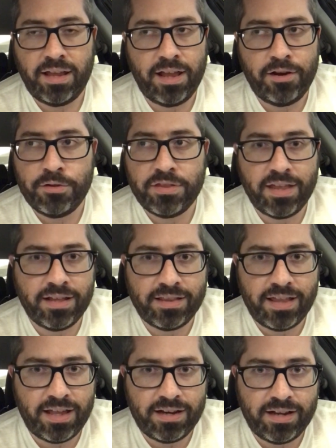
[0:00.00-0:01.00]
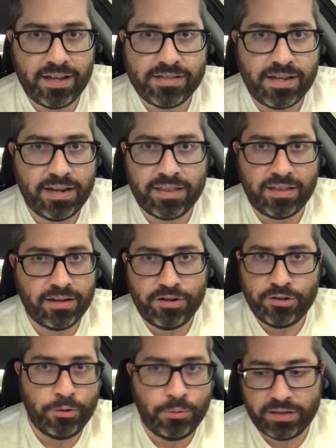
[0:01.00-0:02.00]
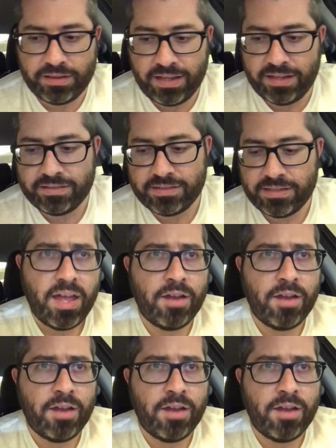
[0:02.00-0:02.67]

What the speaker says: I don't think that has anything to do with this.